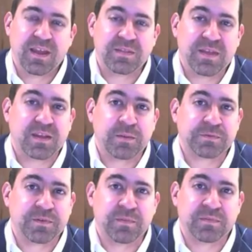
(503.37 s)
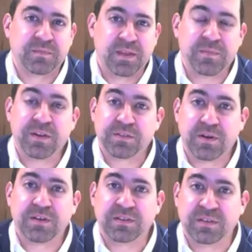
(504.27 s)
And that comes from an
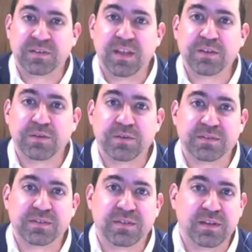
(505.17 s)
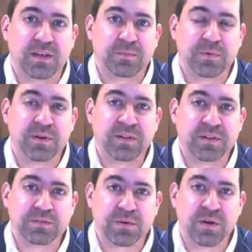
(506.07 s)
administration and teachers
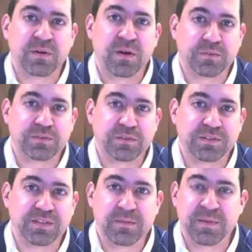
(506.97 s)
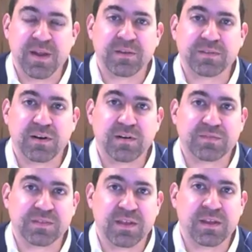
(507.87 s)
putting that strong culture statement out
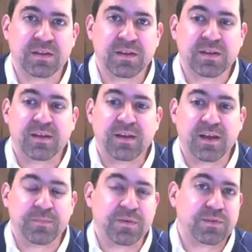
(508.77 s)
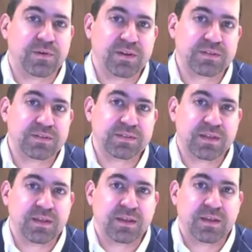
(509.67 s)
there of saying, if there
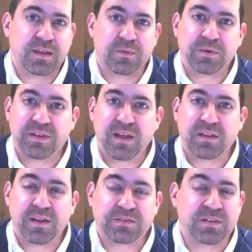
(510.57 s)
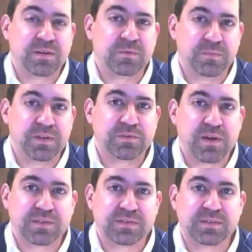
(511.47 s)
is retaliation, that will be
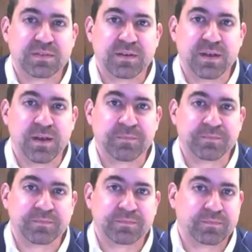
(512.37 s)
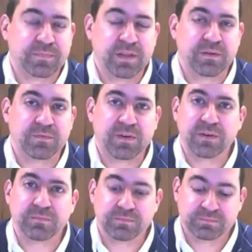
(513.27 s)
addressed, you know,
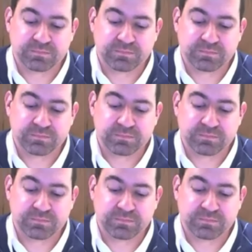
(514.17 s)
very